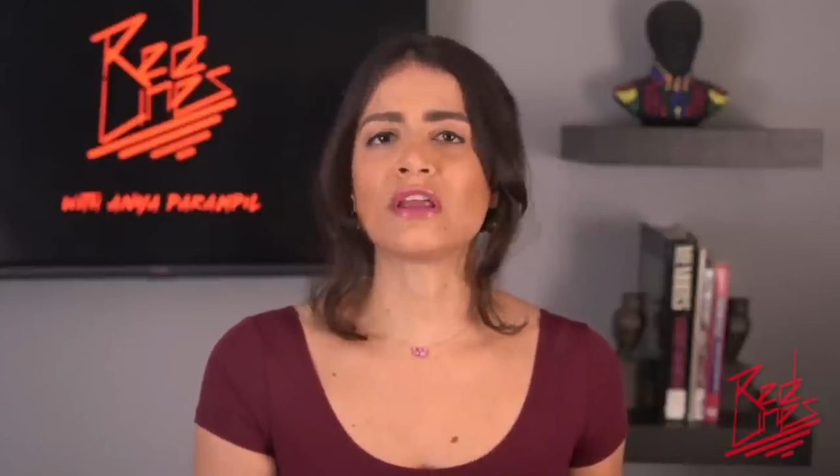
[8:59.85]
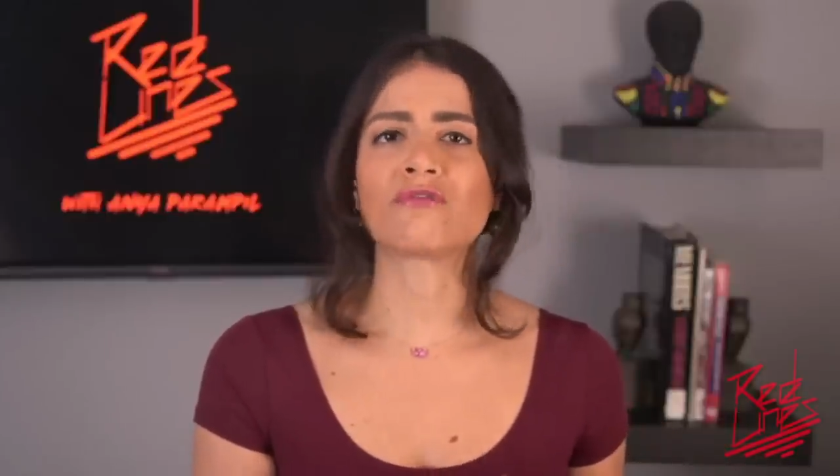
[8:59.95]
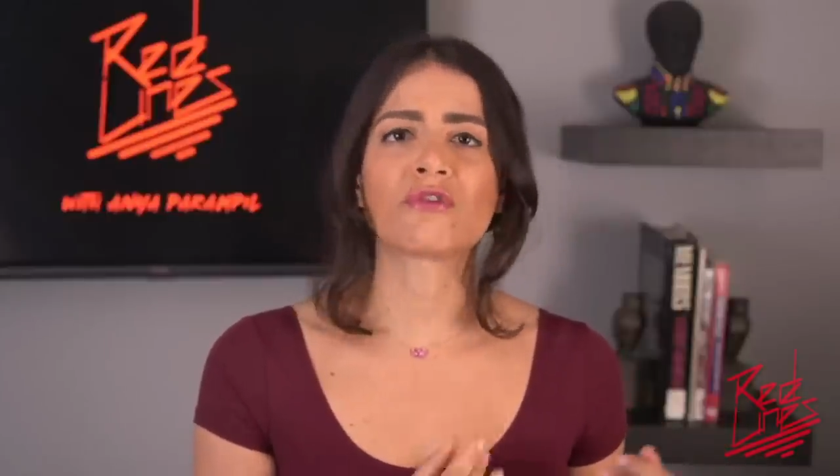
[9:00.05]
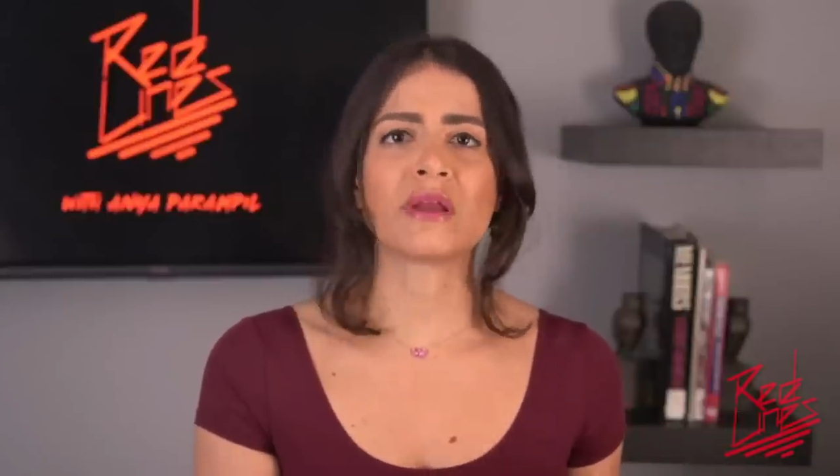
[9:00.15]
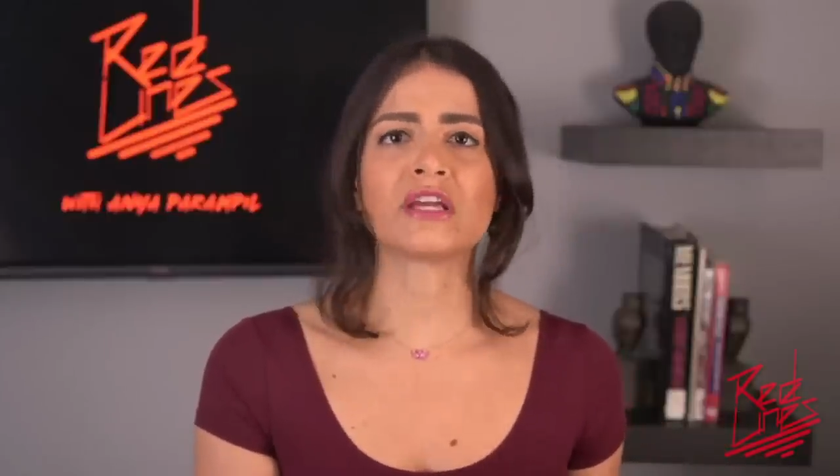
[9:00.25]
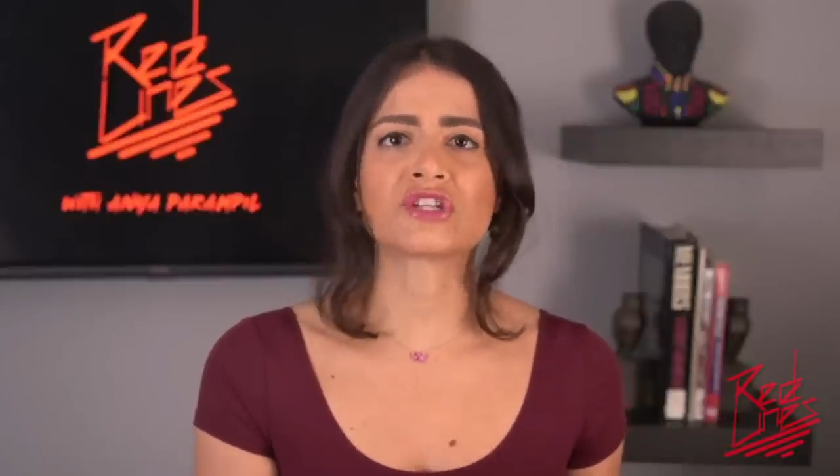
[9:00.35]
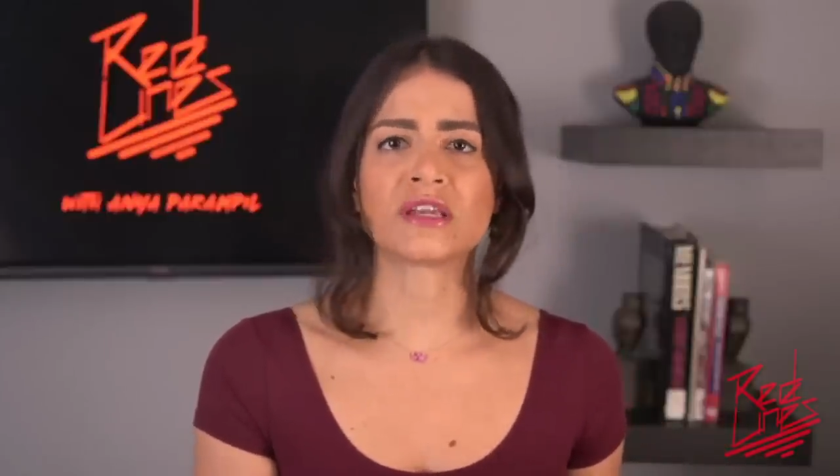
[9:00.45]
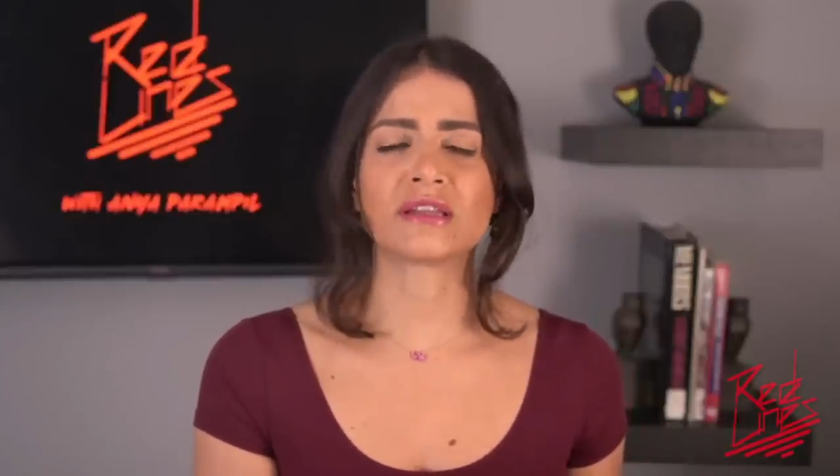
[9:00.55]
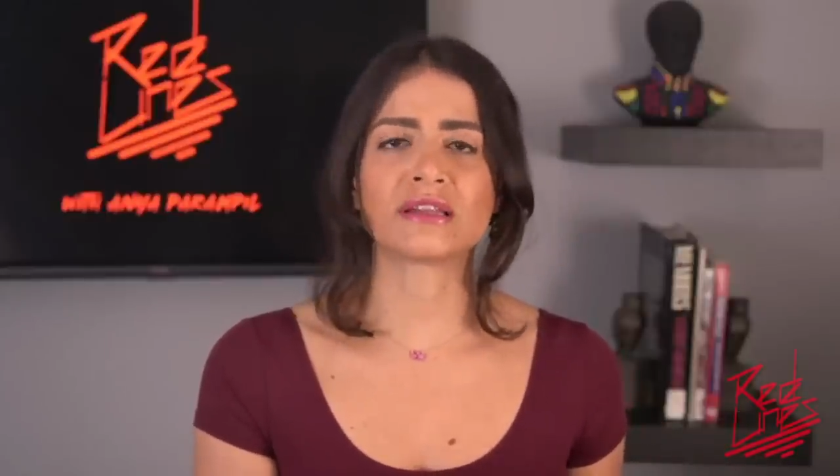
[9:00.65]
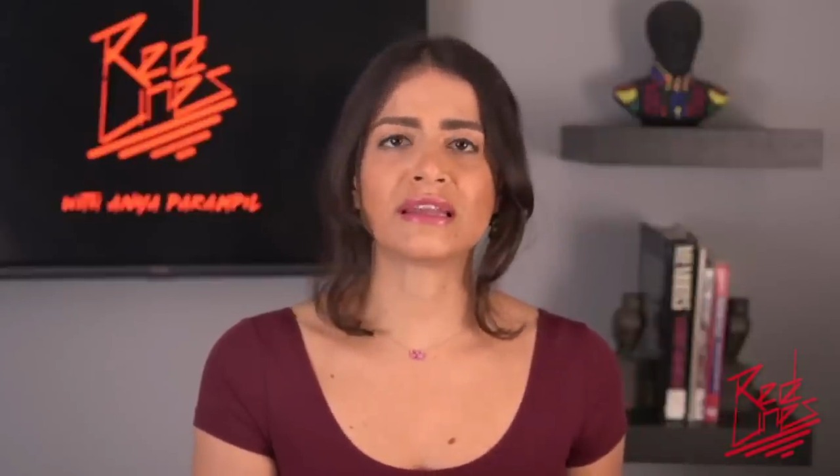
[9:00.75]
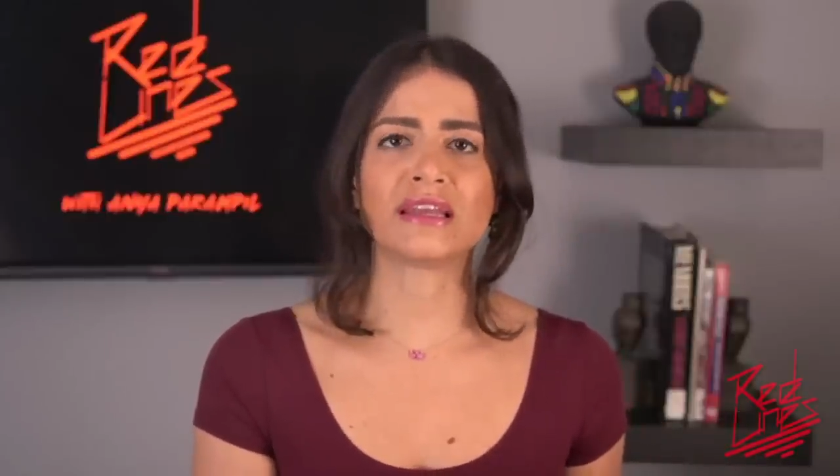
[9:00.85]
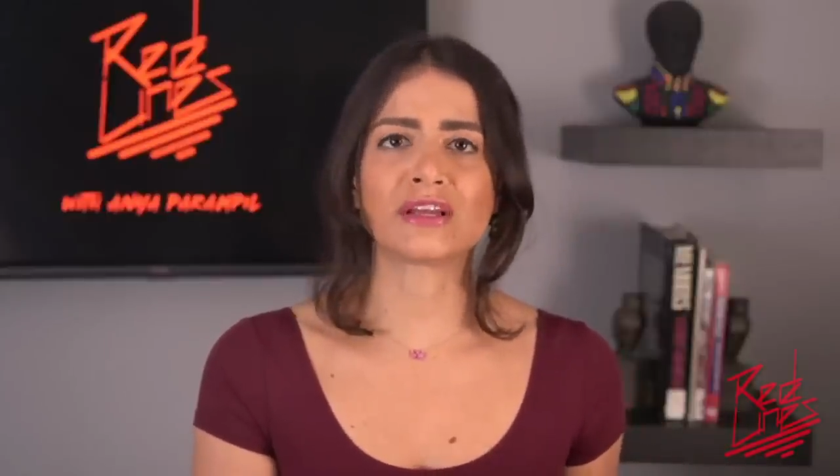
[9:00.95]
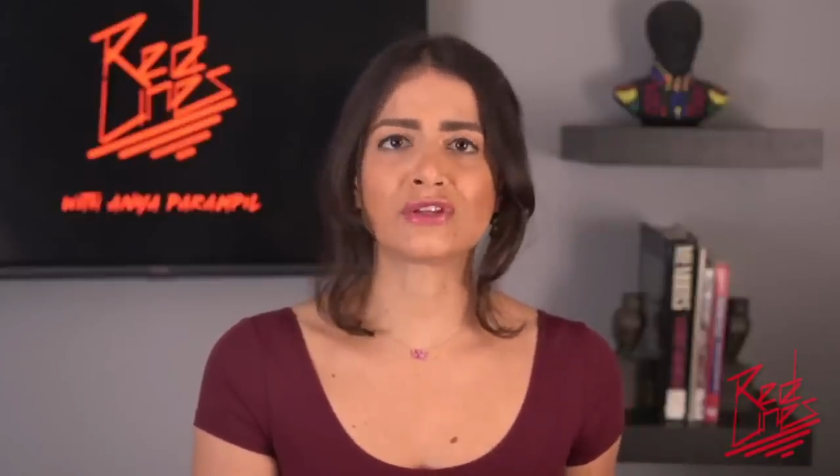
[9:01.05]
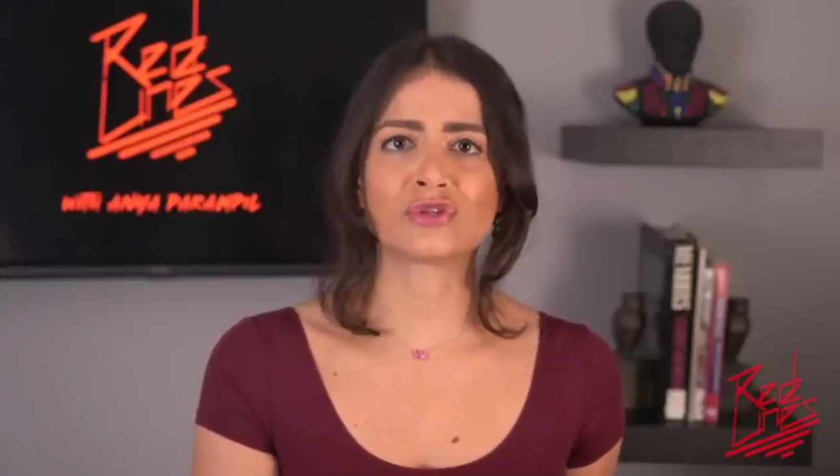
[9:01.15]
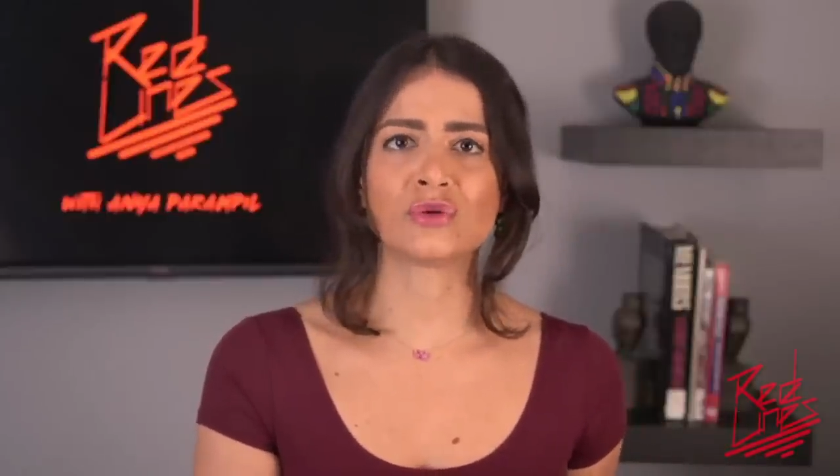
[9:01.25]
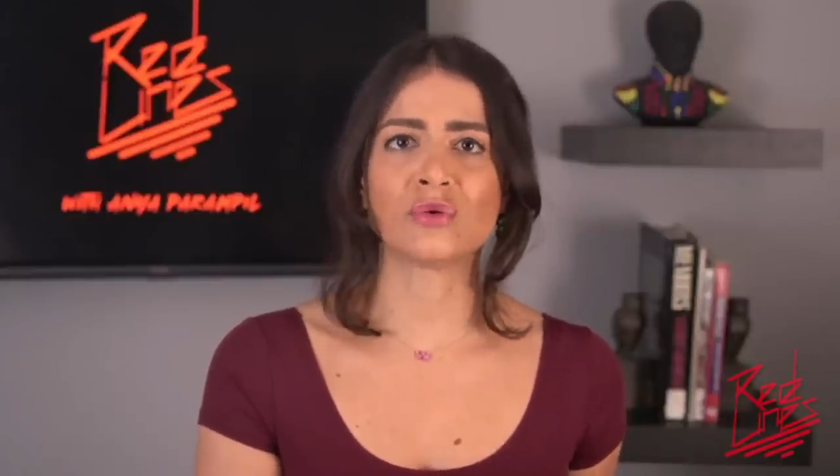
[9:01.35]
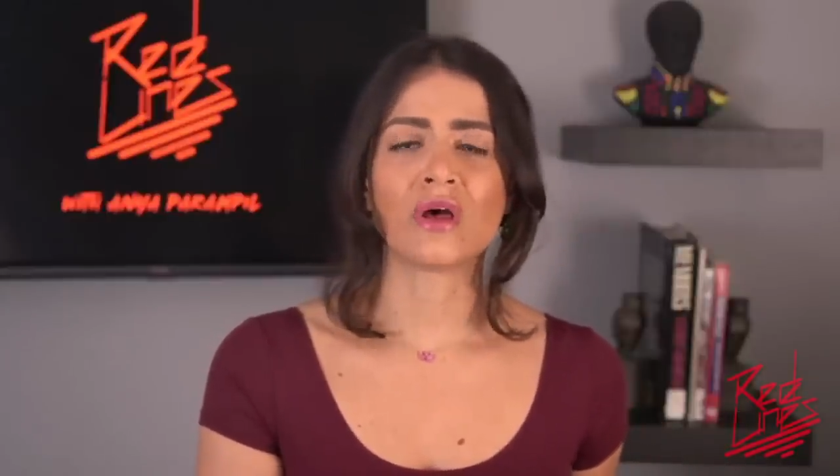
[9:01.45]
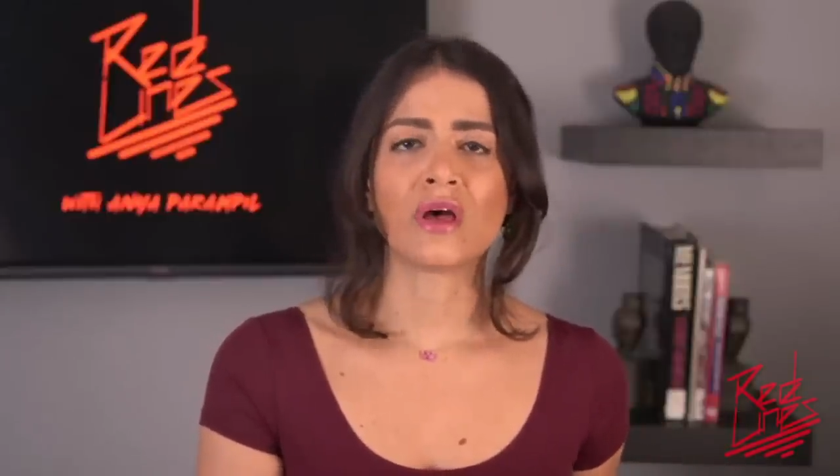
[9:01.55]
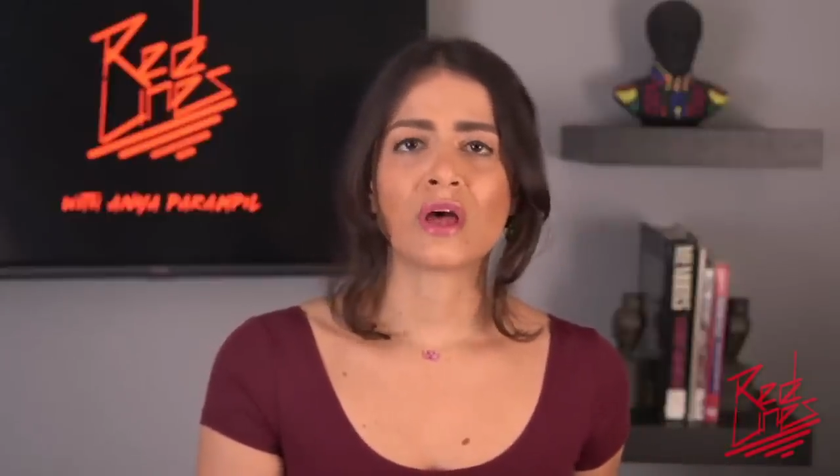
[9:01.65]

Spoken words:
information leading to